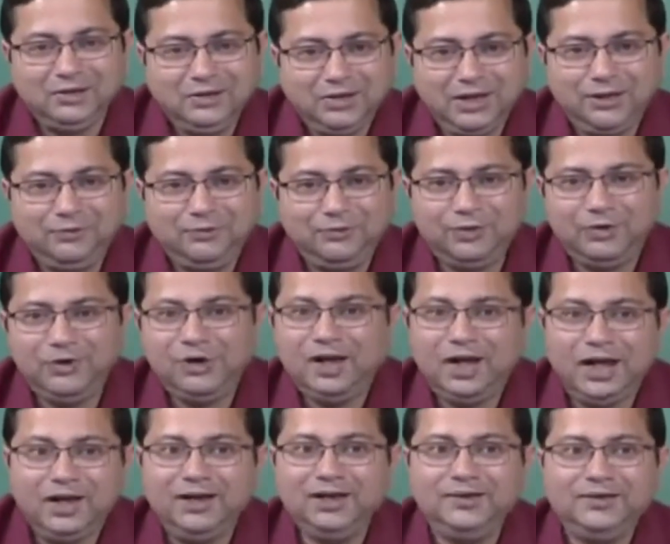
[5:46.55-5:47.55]
So,
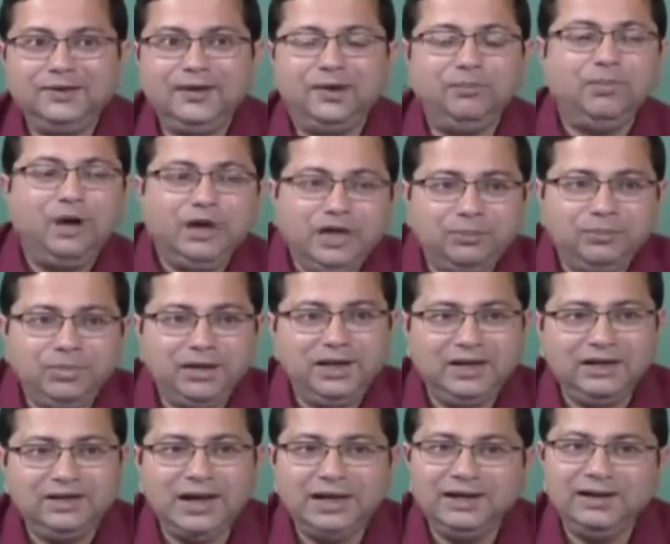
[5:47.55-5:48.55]
therefore, unless you have
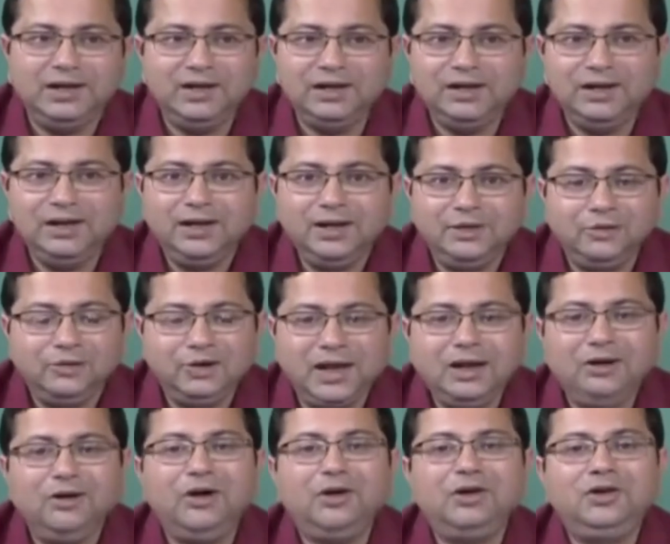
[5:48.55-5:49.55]
multiple igniter, you
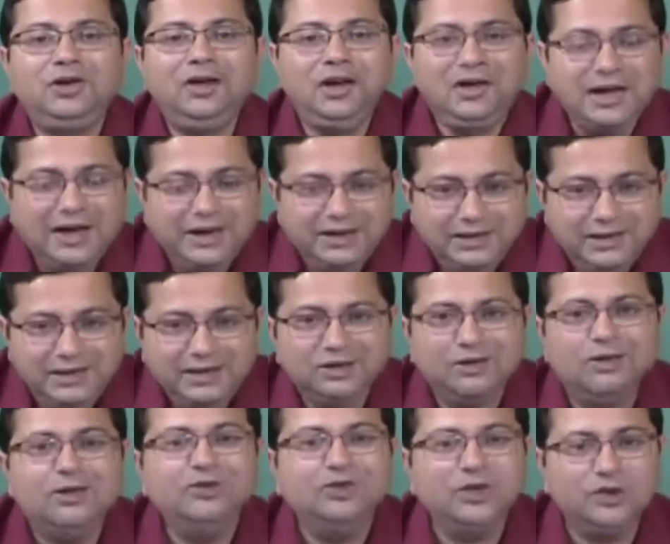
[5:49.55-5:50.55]
cannot relight
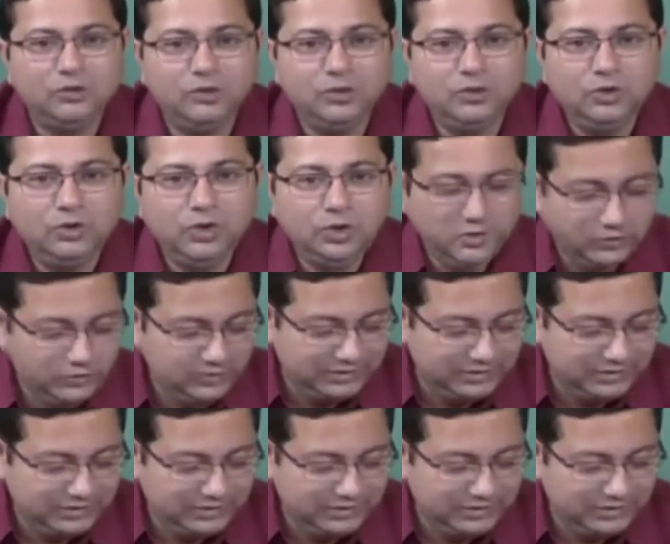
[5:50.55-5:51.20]
it on the go.